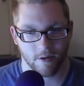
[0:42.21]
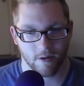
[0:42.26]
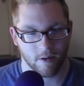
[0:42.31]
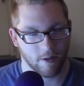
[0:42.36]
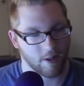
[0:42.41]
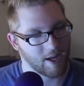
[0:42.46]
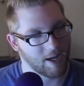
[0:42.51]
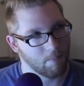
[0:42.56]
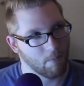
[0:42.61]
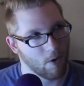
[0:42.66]

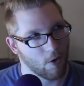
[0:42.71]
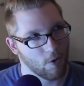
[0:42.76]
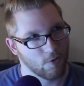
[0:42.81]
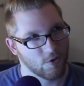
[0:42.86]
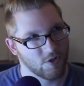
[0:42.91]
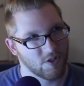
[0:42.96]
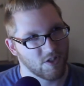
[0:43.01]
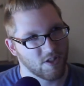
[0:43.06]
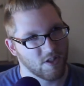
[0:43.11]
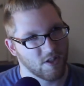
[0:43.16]
the
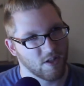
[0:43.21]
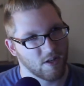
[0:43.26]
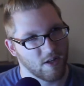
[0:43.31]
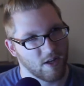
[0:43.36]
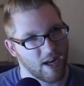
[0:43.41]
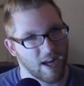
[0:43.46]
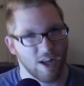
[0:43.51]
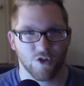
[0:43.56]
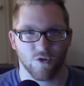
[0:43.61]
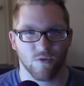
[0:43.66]
most
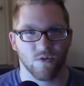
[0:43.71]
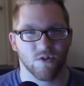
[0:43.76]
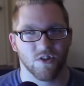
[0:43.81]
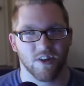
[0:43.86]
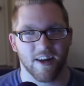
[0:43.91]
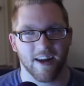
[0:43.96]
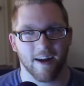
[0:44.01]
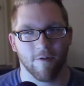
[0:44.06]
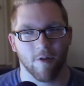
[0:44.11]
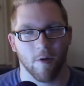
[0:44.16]

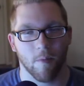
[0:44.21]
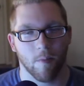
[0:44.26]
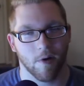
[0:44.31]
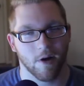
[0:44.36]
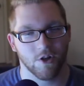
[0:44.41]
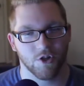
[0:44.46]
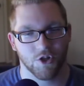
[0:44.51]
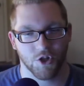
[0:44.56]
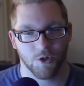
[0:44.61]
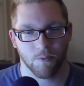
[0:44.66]
interesting of the
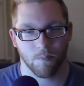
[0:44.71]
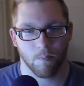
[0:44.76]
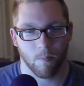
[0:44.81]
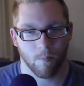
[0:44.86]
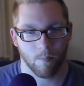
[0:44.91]
bunch.